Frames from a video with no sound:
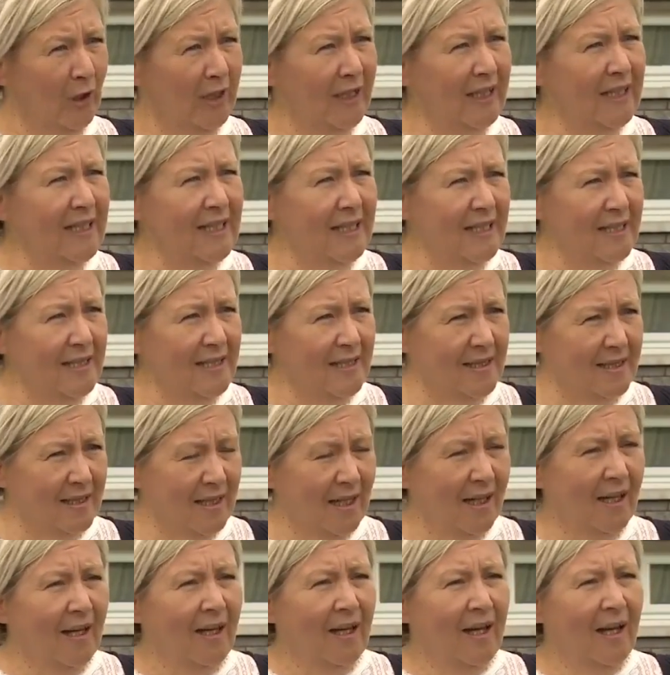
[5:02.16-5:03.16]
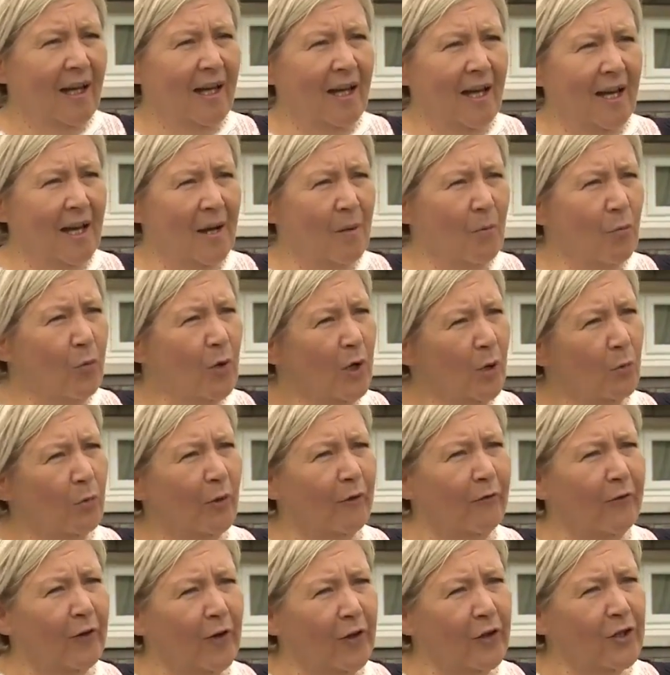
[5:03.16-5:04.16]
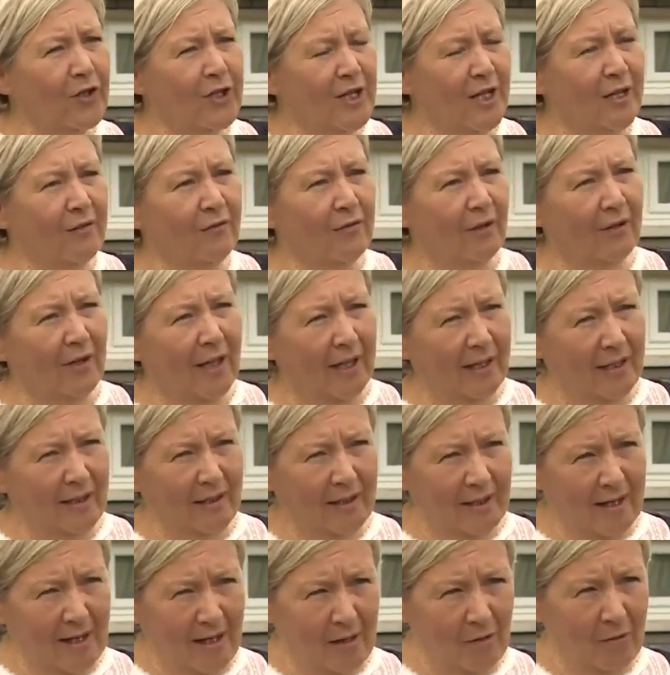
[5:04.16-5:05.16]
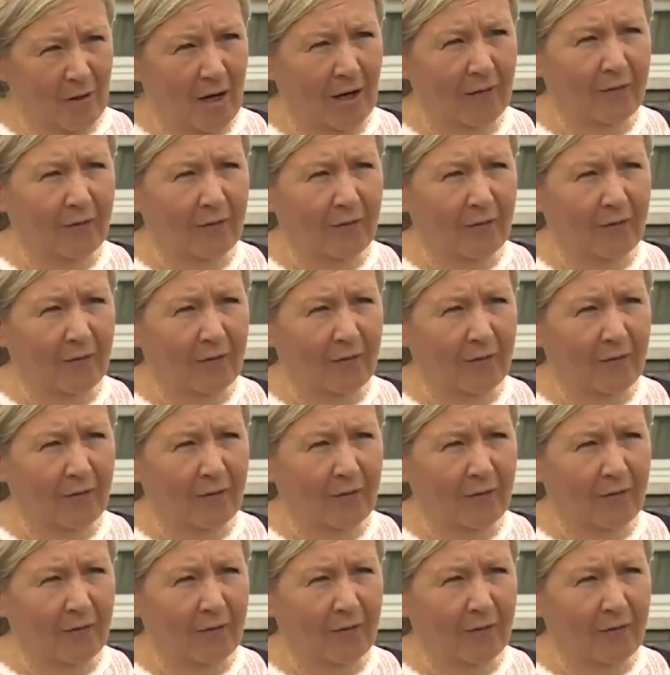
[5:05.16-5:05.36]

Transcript: more at ease, where we're further down the line now,